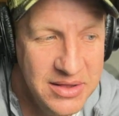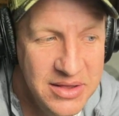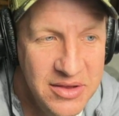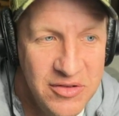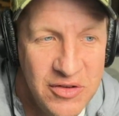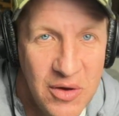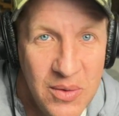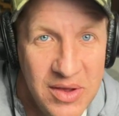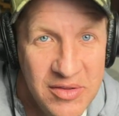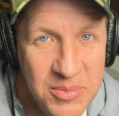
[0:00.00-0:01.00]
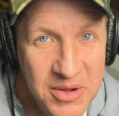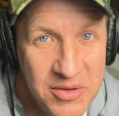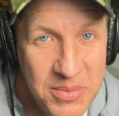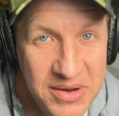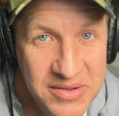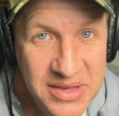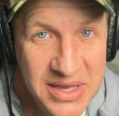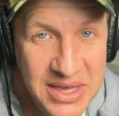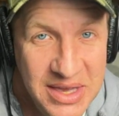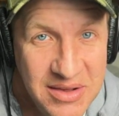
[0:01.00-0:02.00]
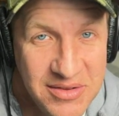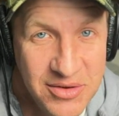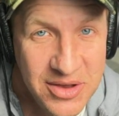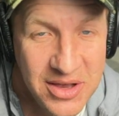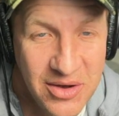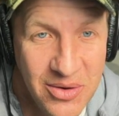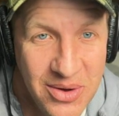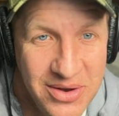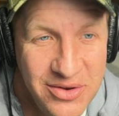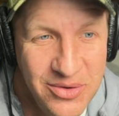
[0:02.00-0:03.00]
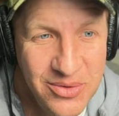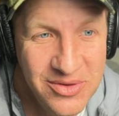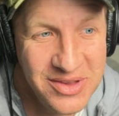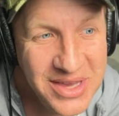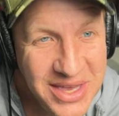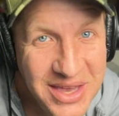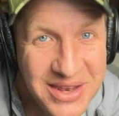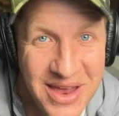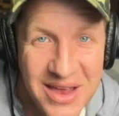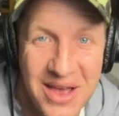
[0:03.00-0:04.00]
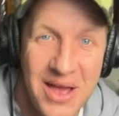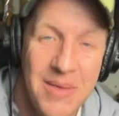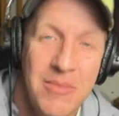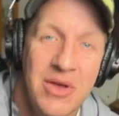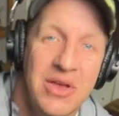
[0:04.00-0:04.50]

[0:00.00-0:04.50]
This show is sponsored by SeatGeek, so you can go to SeatGeek.com.